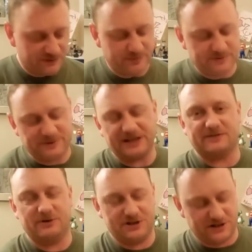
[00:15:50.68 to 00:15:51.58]

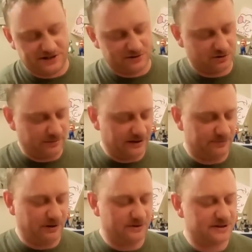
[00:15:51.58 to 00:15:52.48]
Speaking of which, actually talking
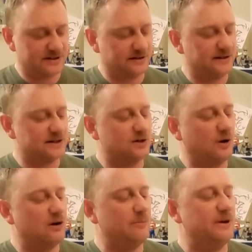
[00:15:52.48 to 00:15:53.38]
about the publishers, there's a
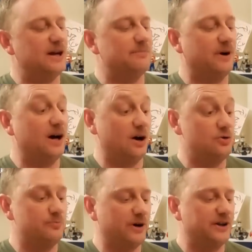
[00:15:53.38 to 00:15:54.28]
quote up here
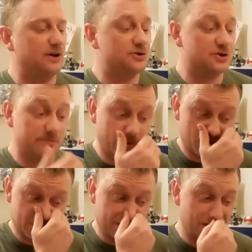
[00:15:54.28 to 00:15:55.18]
by the Ocean
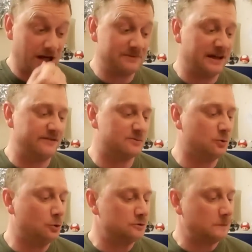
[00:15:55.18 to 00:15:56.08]
boss at the time, David
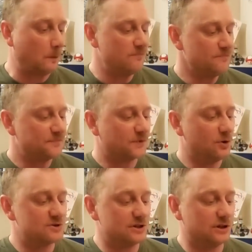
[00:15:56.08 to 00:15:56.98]
Ward,
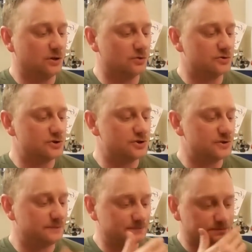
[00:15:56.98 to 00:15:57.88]
who was at the
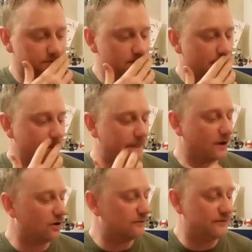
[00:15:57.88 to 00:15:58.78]
launch
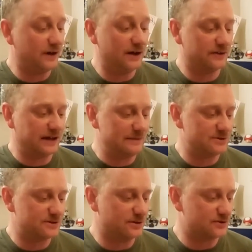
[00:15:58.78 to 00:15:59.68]
of the
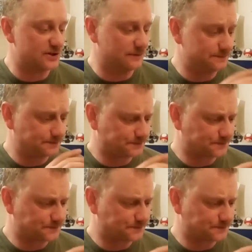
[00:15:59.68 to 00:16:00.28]
games console.